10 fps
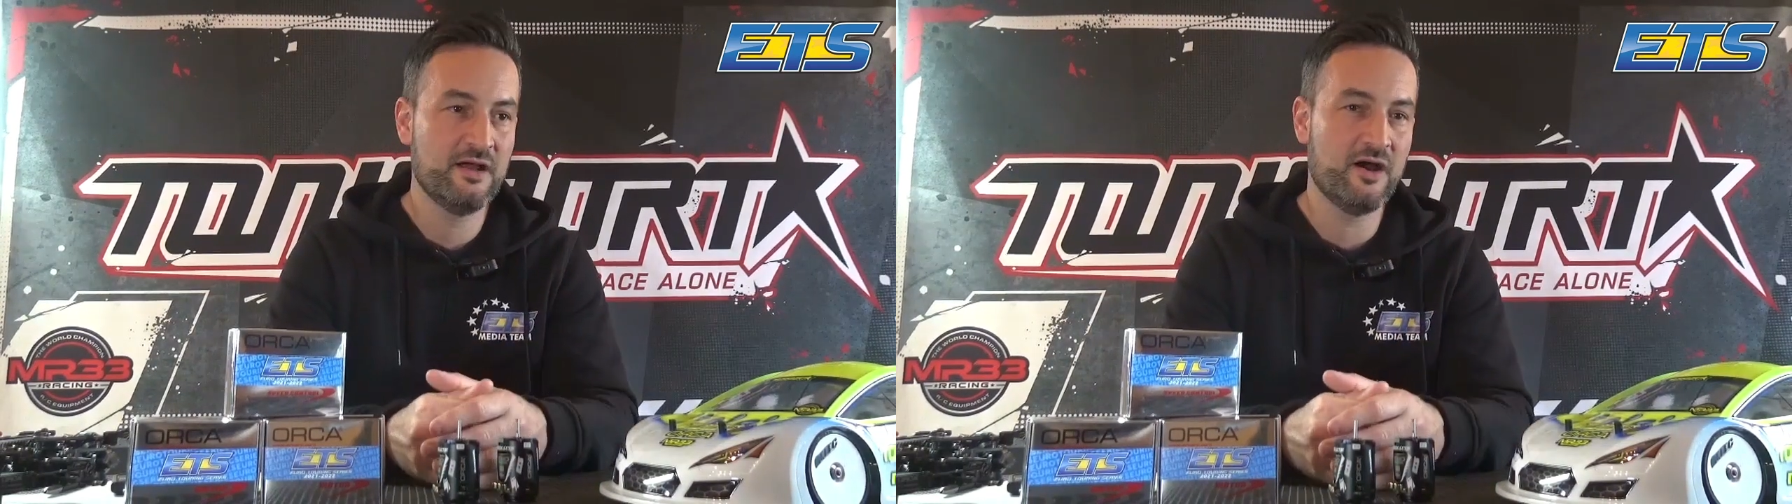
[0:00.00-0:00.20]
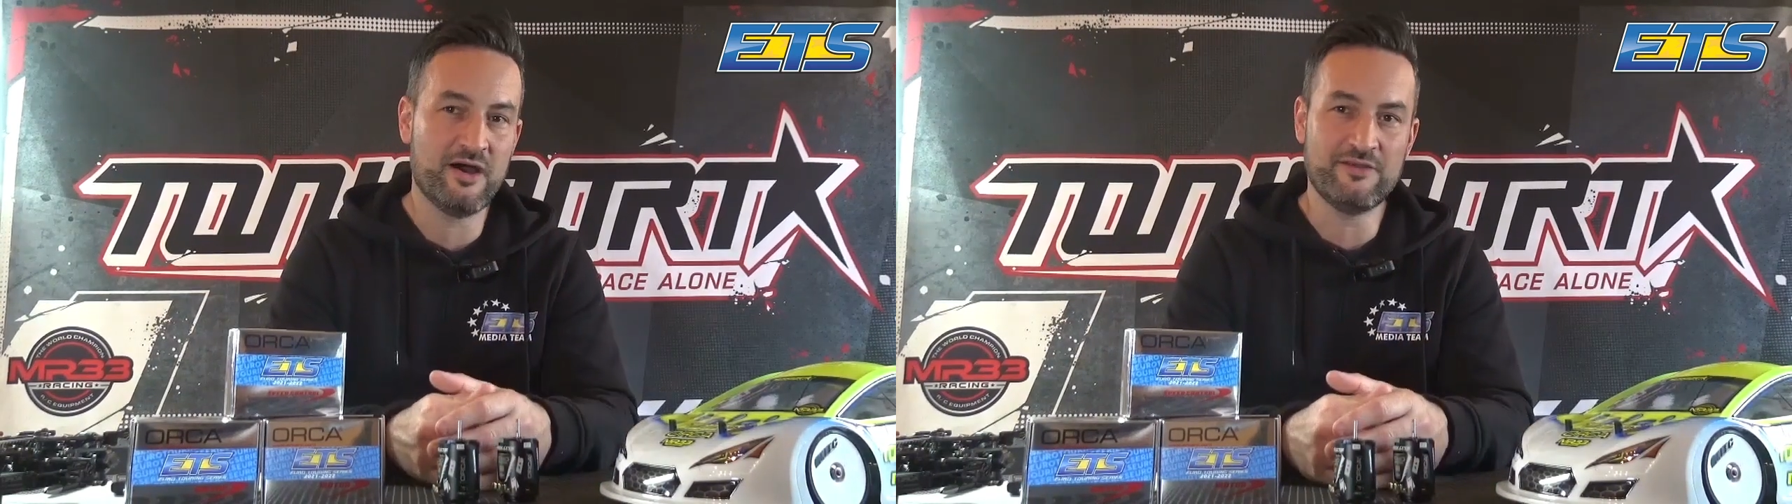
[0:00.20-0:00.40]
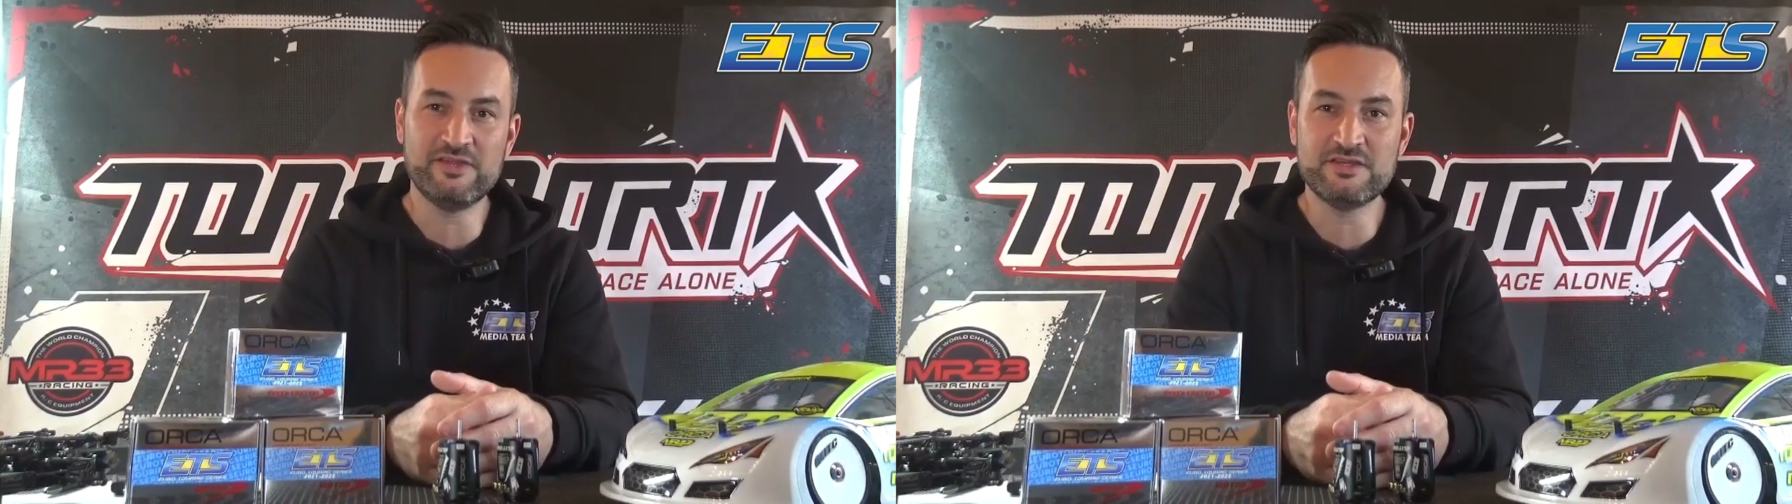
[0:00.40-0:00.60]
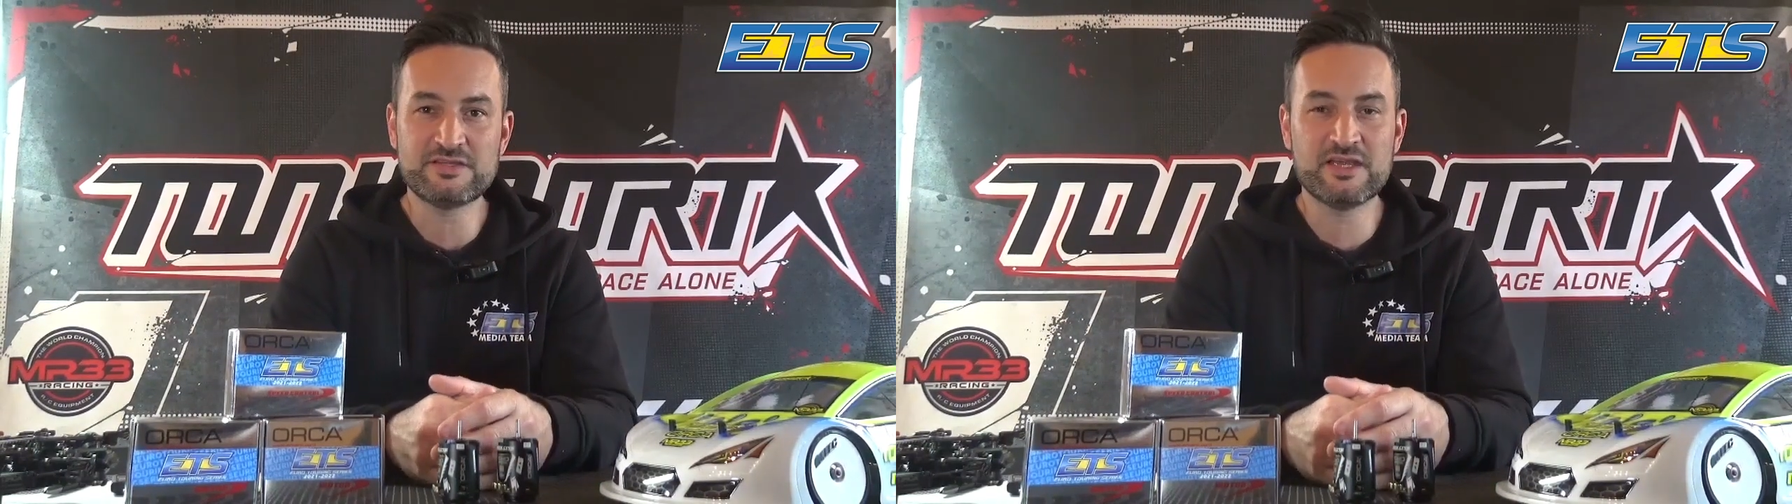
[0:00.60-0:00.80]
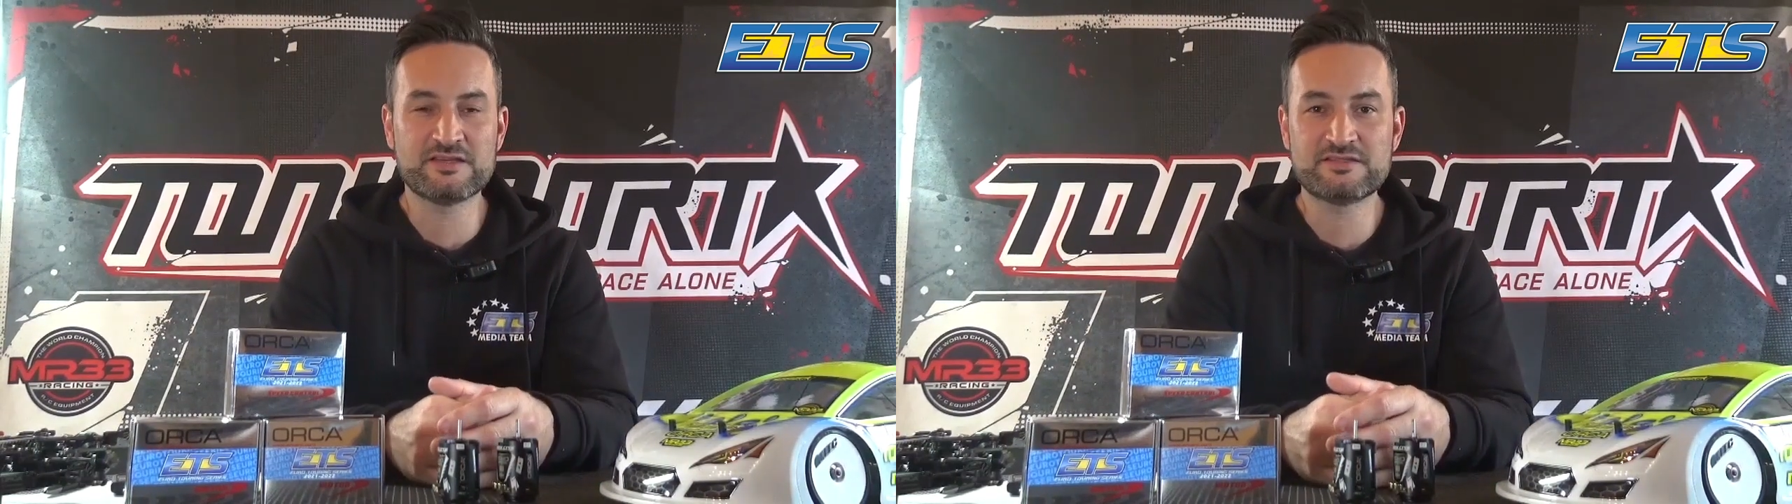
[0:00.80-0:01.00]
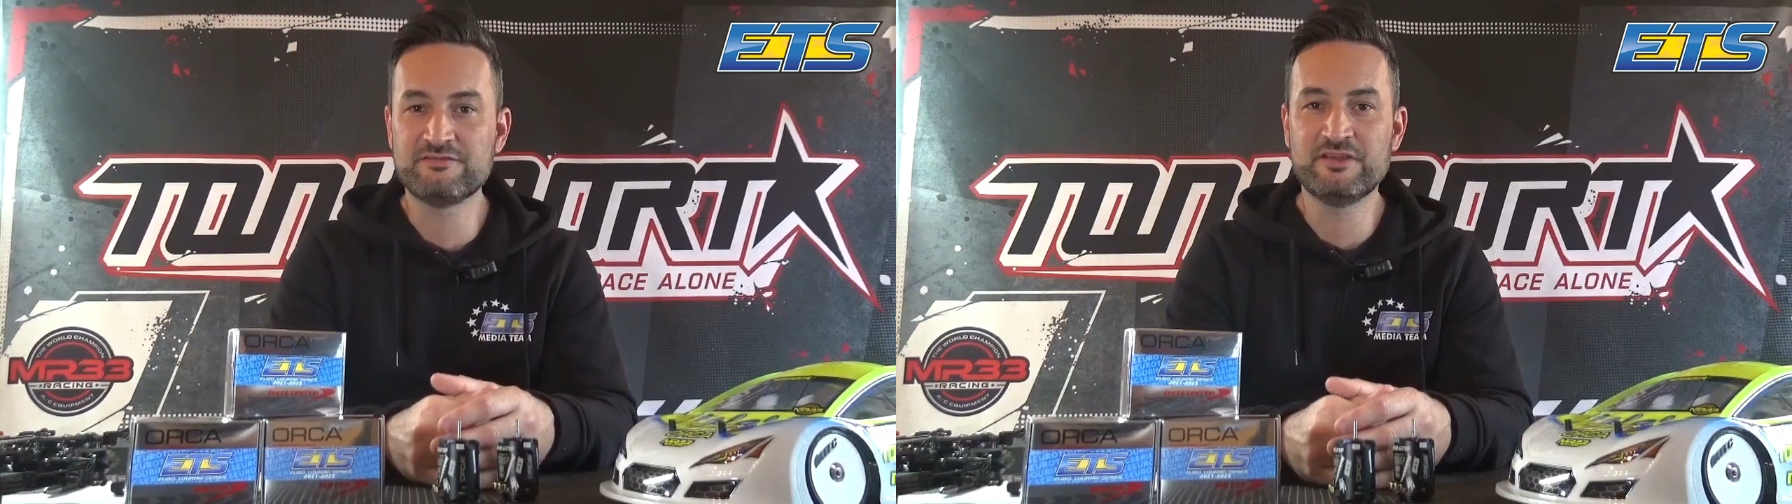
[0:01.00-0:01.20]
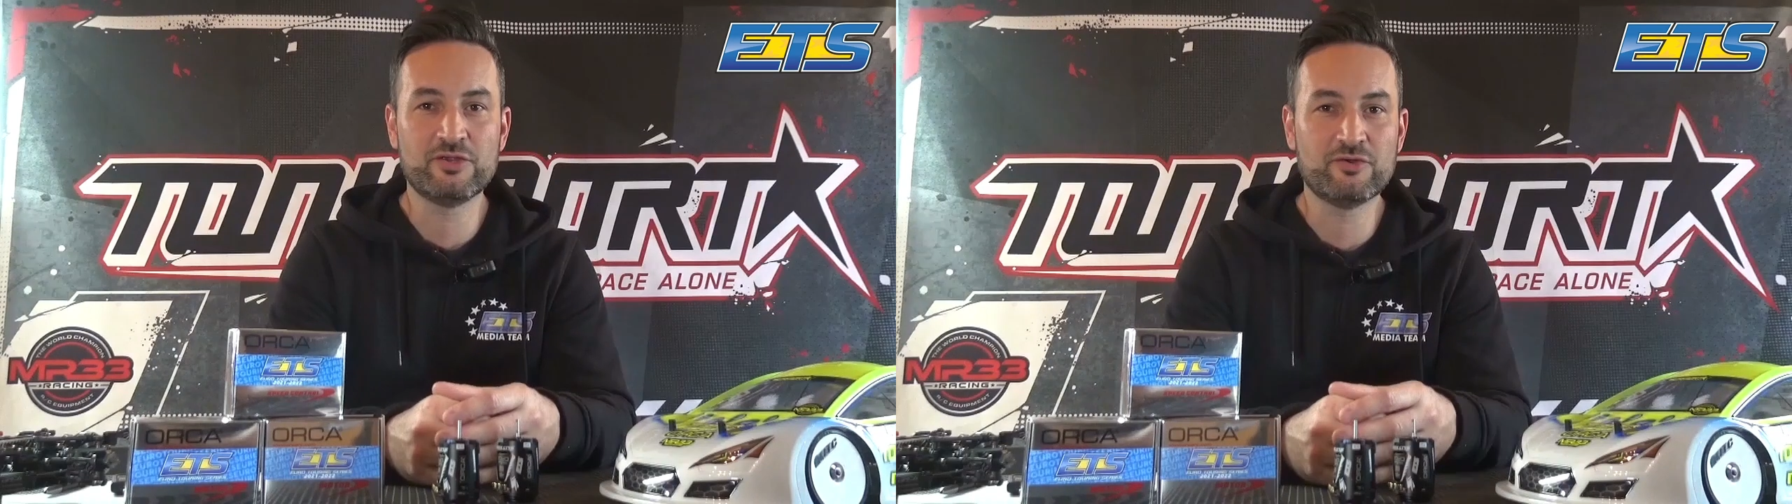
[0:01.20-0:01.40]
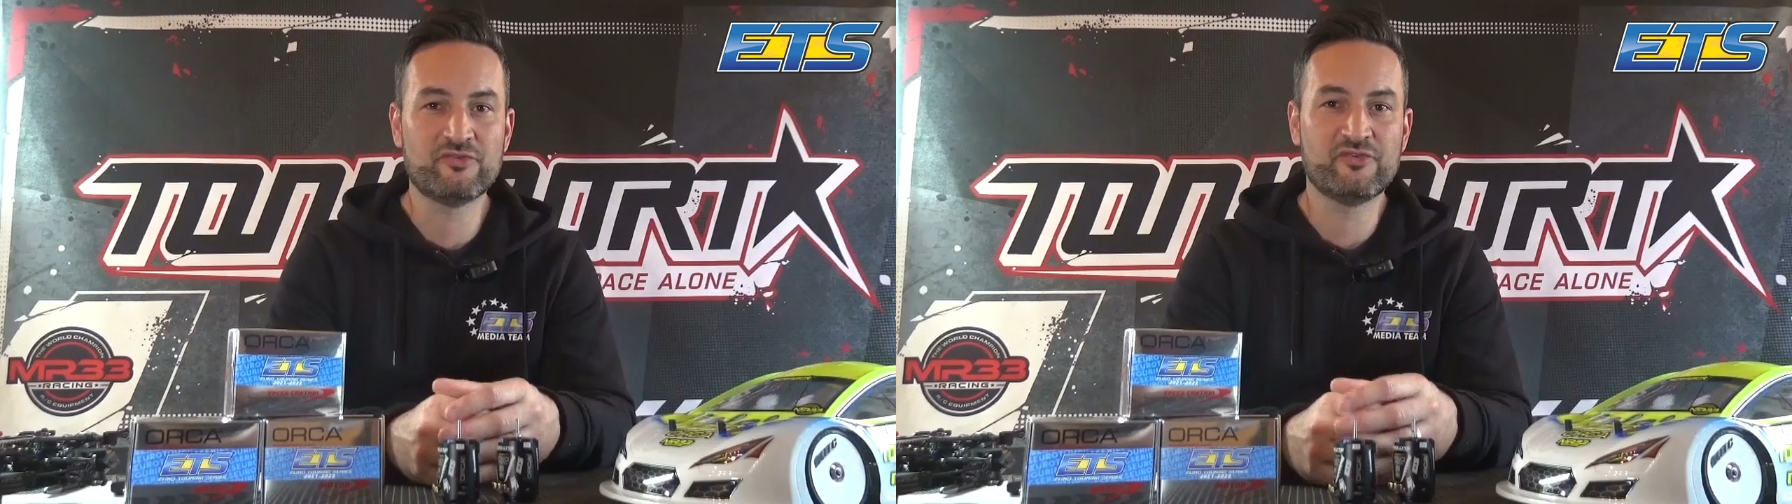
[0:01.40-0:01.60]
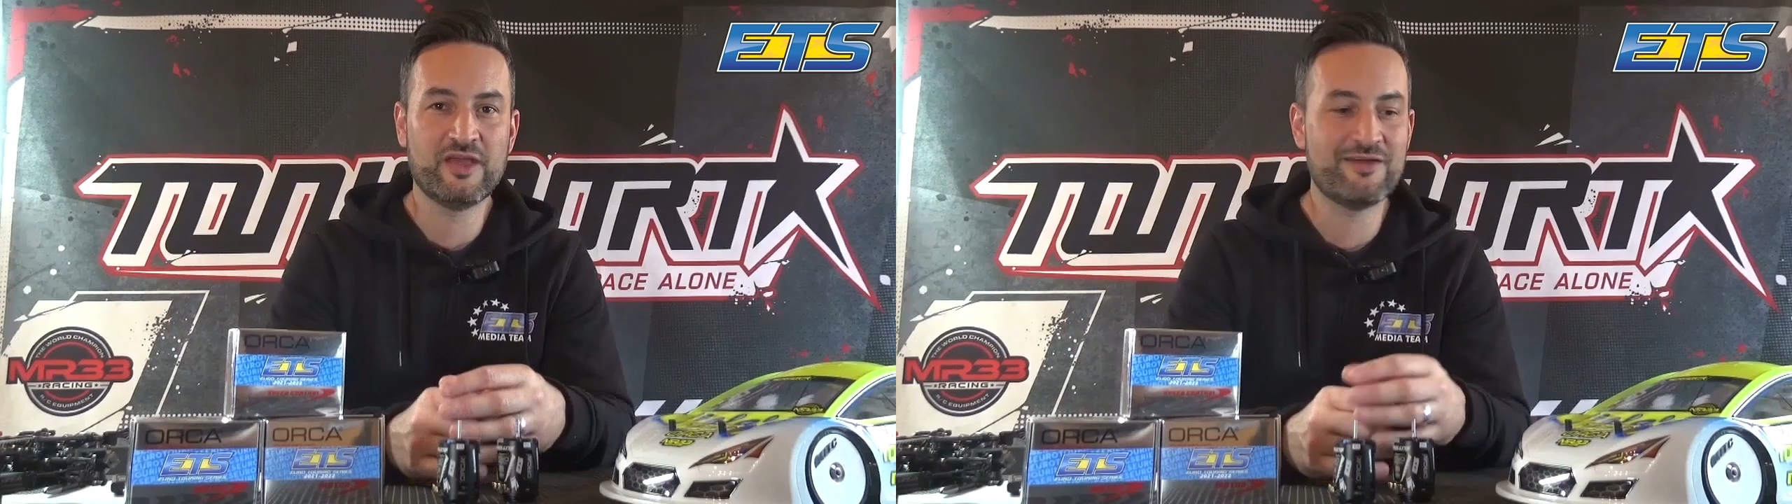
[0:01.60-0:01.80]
the ETS, the videos,